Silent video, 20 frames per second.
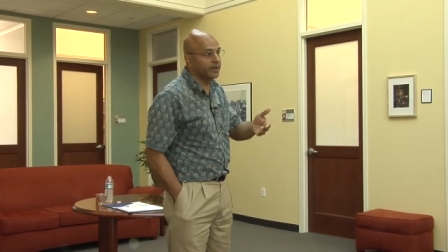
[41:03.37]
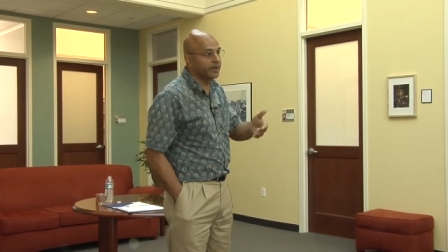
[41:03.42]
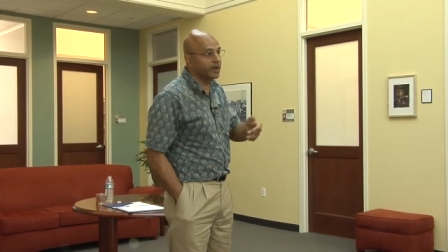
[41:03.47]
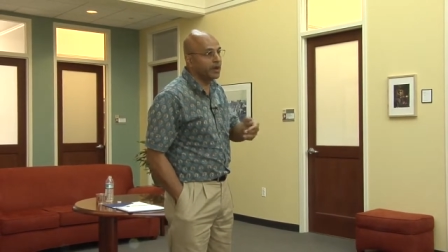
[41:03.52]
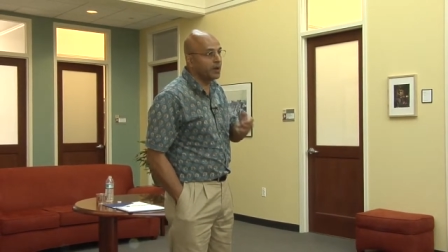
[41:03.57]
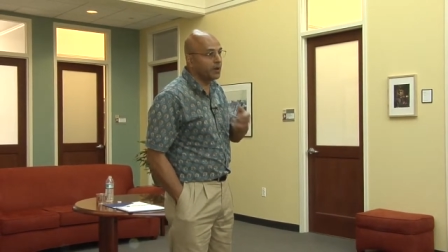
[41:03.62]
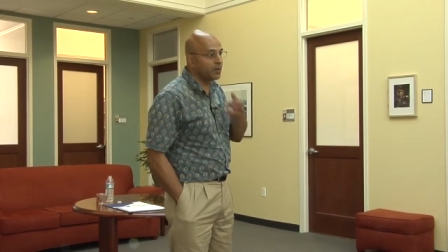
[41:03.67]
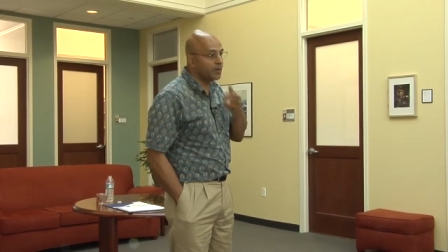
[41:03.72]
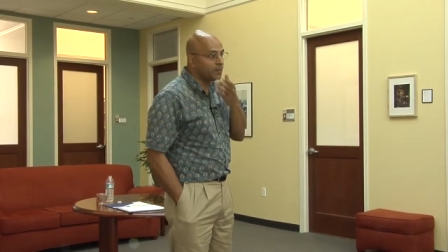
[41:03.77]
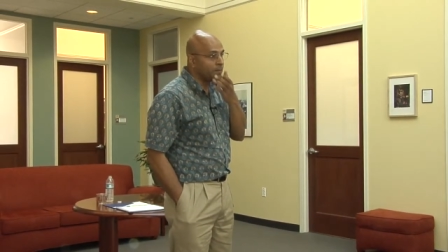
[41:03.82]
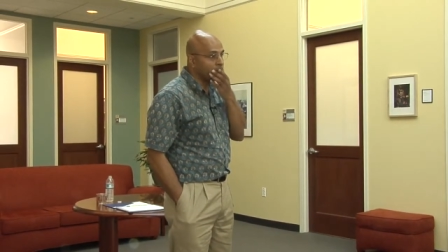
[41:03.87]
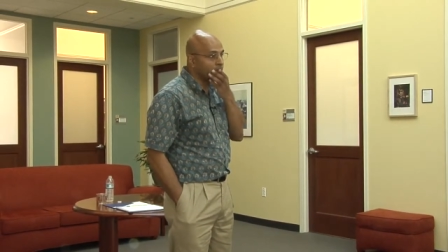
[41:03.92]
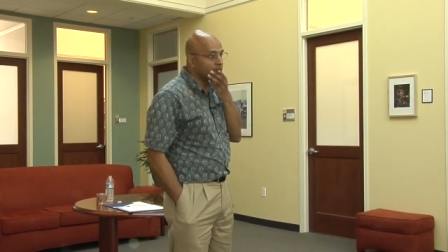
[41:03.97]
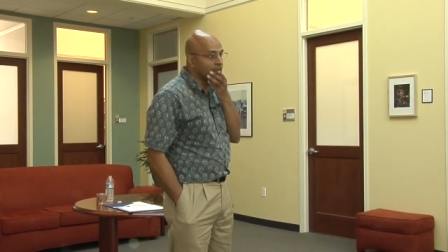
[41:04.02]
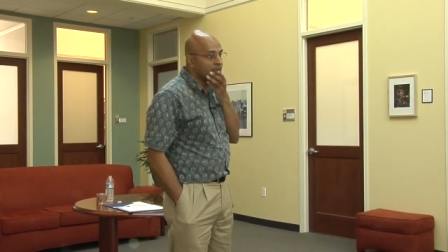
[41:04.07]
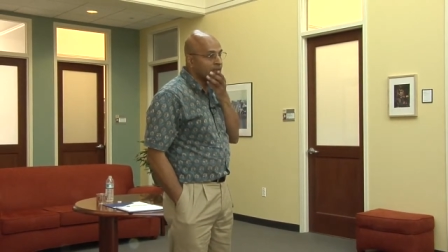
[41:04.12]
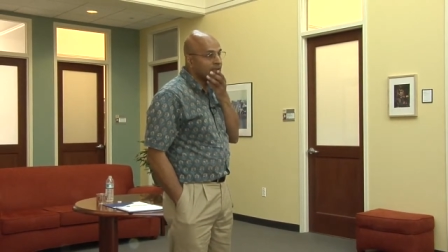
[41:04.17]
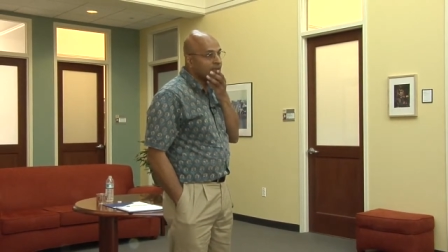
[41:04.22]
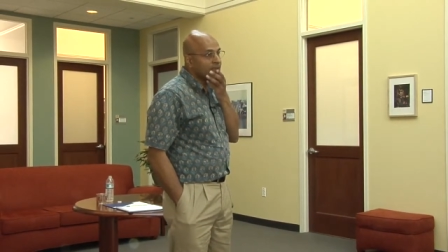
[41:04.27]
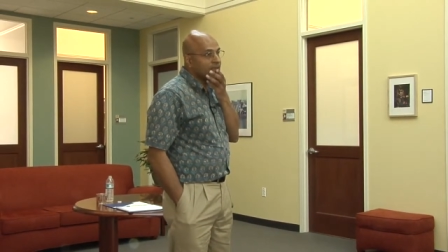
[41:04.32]
now,
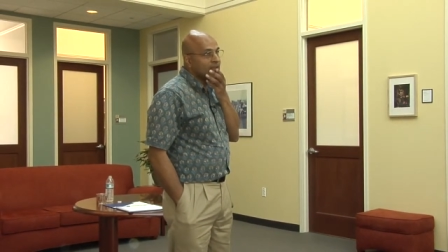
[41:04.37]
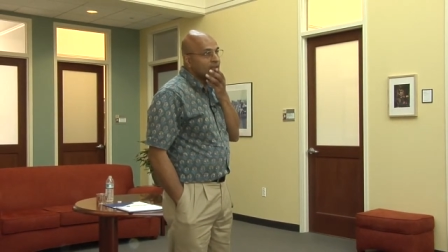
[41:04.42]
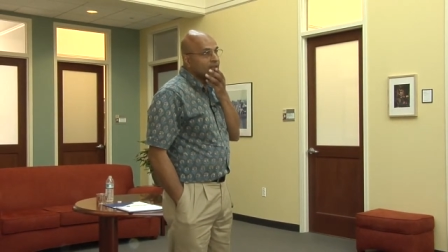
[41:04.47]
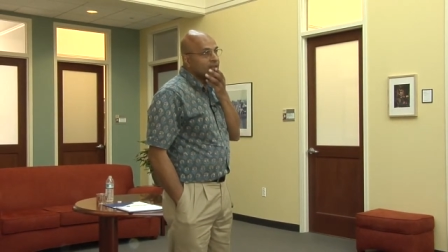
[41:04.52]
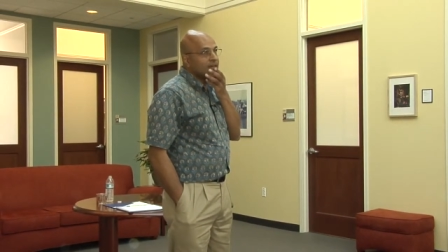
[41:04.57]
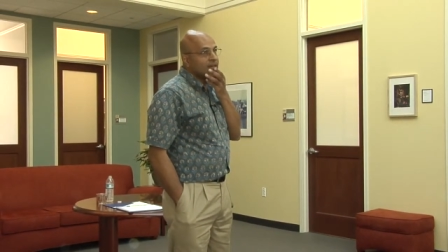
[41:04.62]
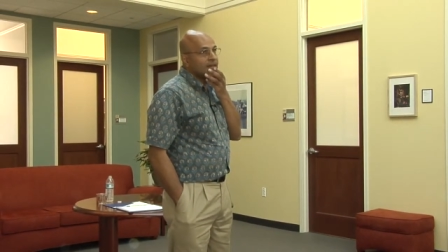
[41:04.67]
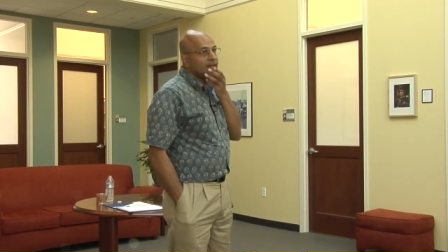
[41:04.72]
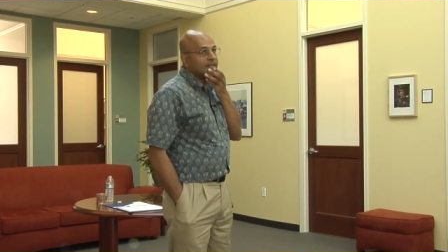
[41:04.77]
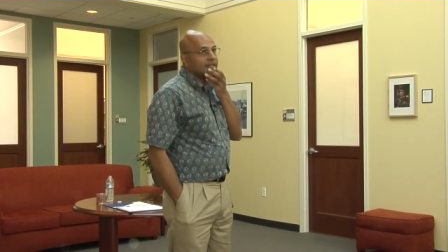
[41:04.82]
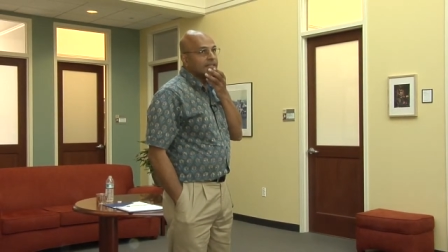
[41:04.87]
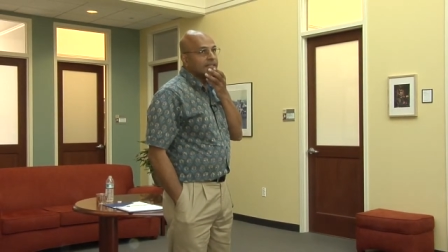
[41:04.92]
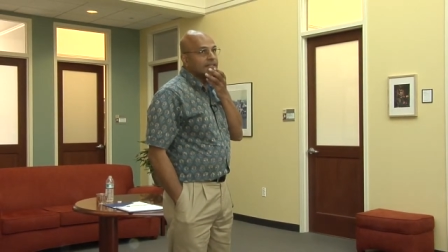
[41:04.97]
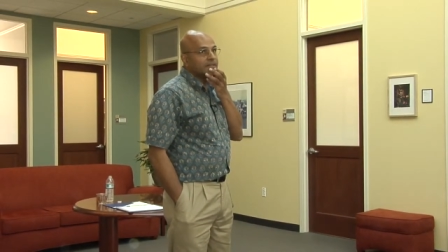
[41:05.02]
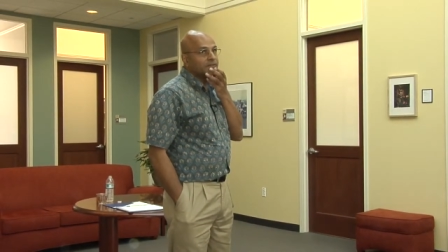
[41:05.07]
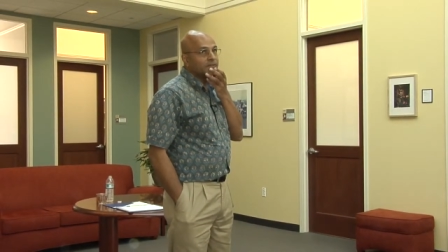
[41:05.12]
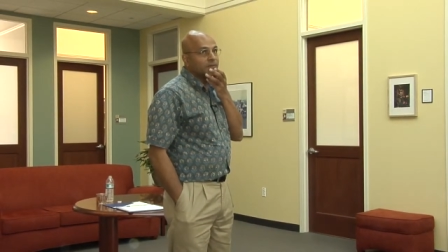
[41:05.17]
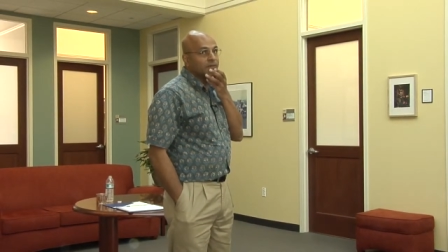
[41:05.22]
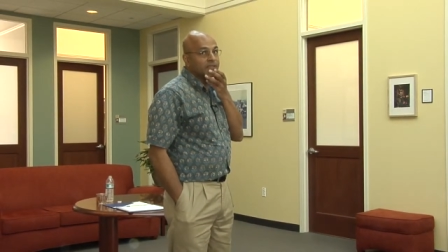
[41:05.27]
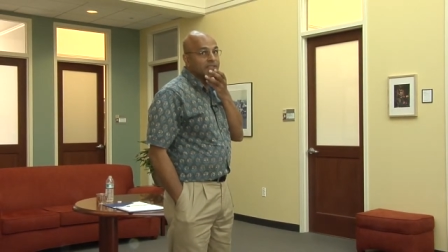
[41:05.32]

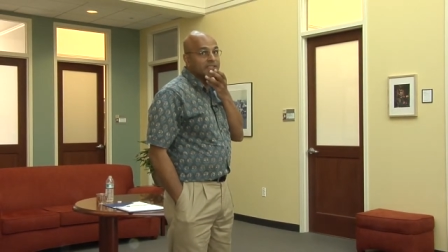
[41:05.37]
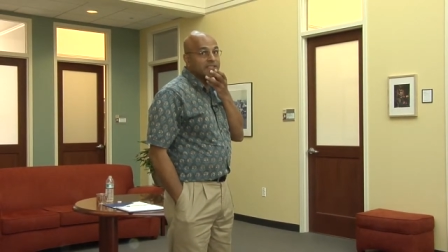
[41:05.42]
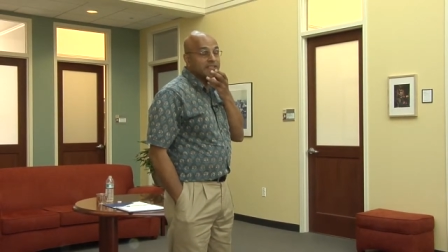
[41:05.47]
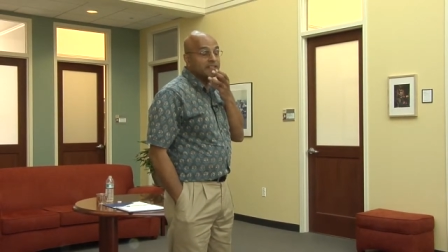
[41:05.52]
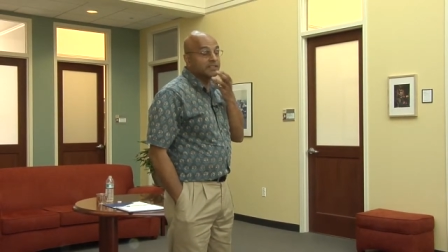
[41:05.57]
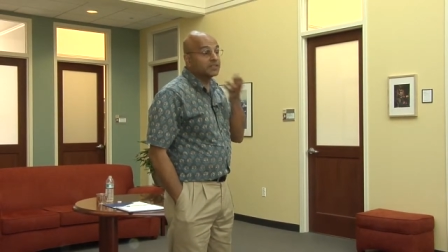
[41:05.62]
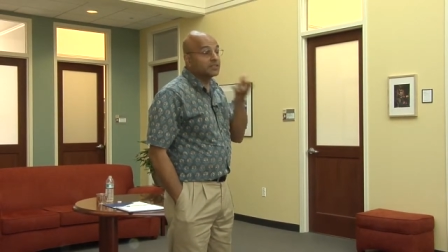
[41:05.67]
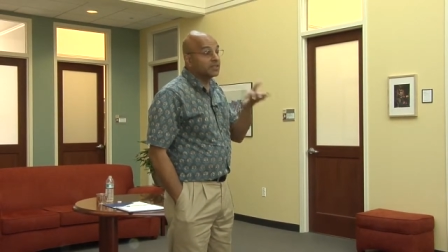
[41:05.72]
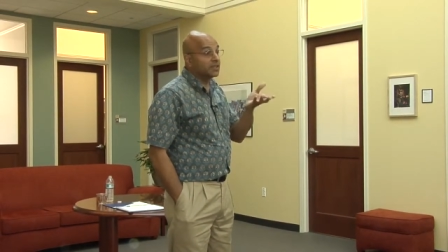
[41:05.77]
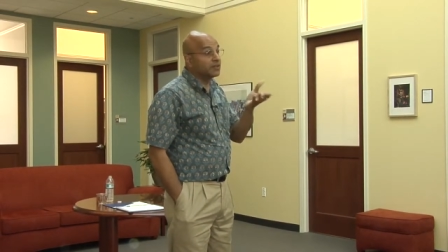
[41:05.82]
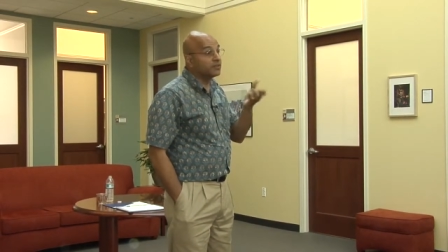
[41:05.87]
uh, for instance, in